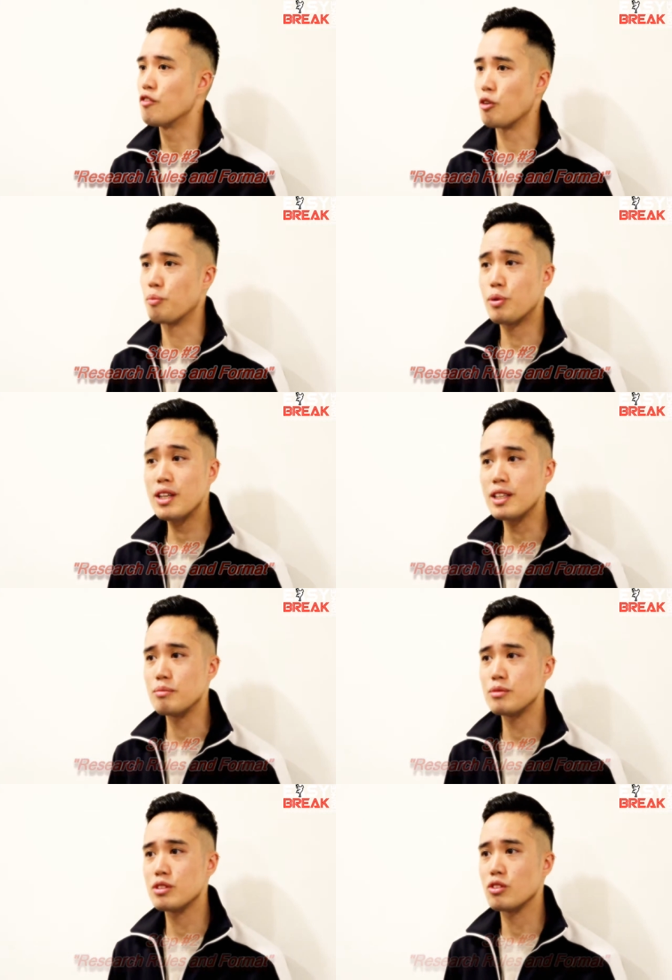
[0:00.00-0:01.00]
For
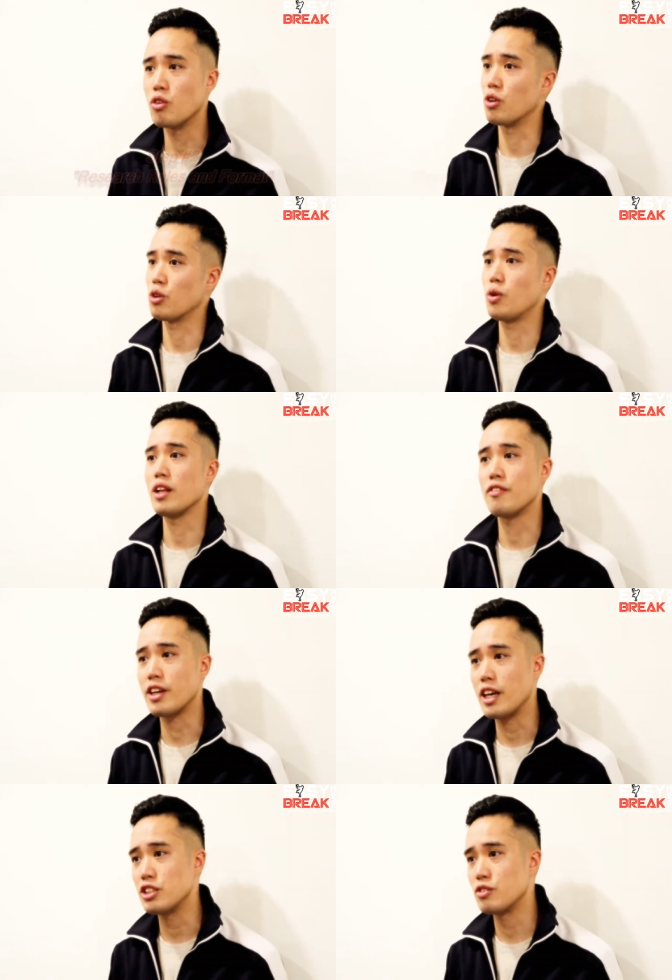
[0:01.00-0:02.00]
prelims or
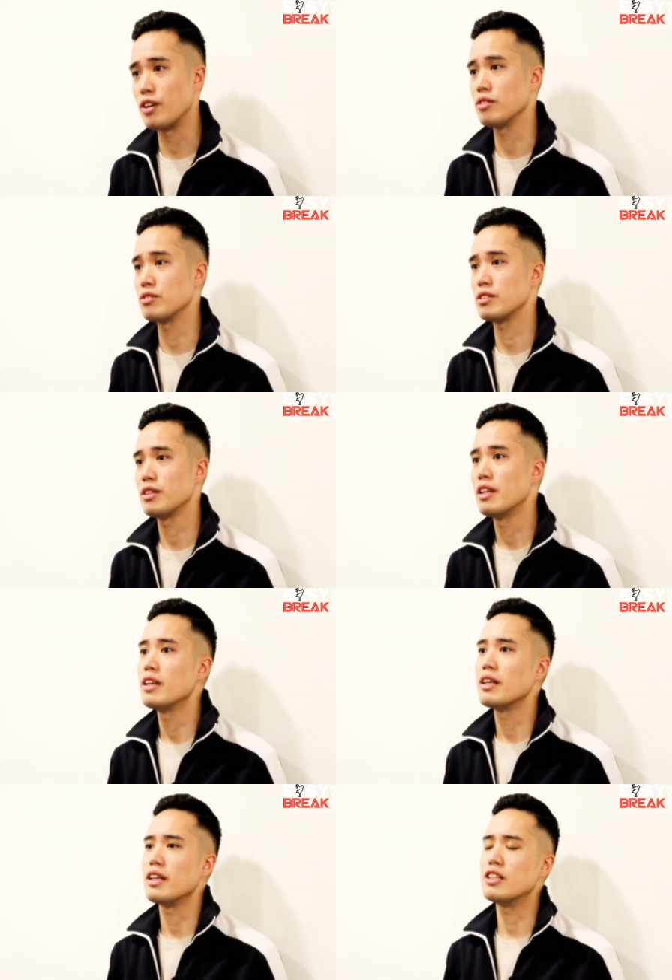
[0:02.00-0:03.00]
qualification rounds,
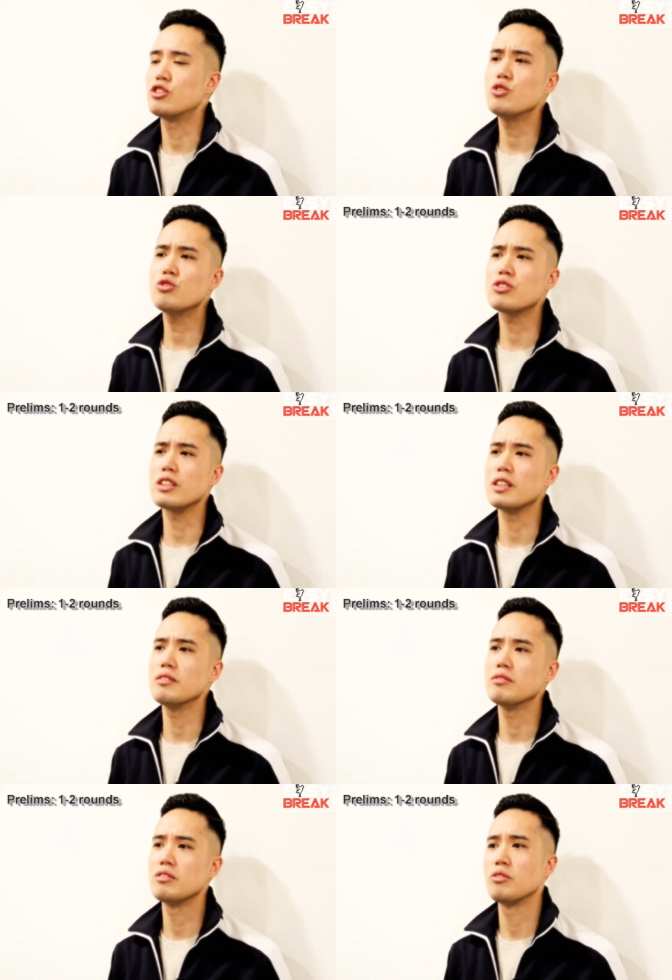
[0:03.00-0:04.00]
it's usually
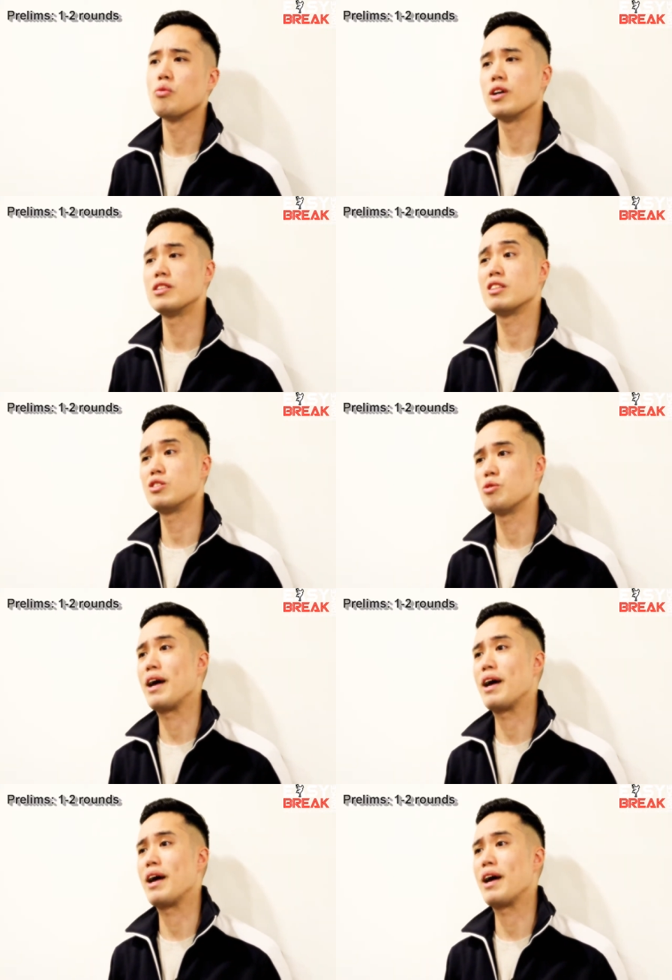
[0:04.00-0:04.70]
1 to 2